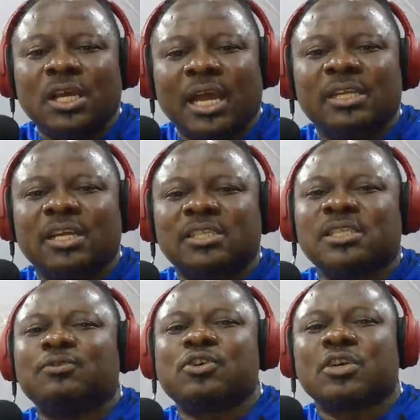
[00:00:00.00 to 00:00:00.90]
And it doesn't
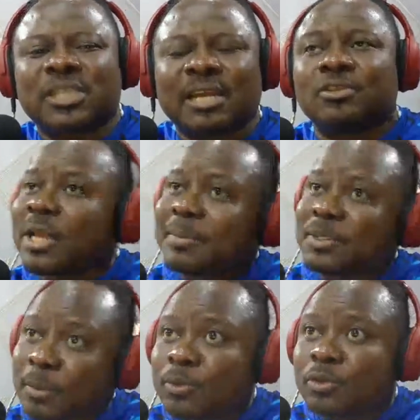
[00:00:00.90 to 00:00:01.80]
even concern us. So let me
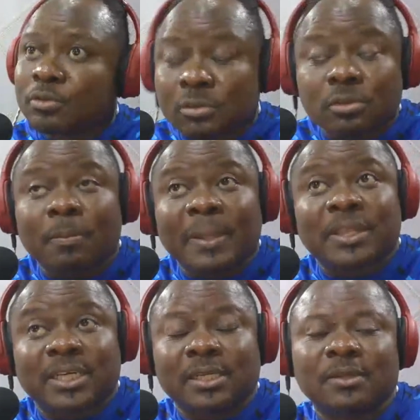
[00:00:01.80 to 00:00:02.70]
jump to number
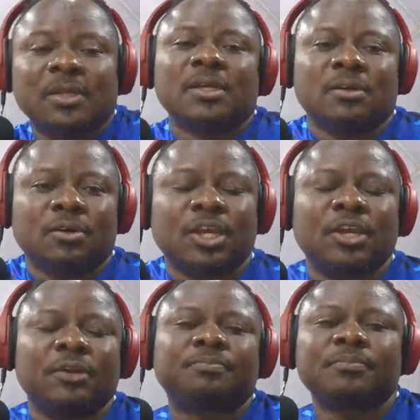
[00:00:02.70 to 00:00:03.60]
3. Okay,
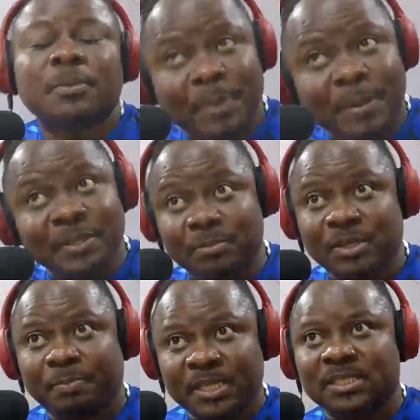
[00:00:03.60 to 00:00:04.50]
Permit
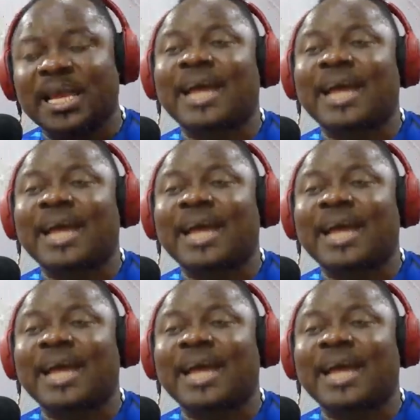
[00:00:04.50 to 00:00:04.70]
me, please.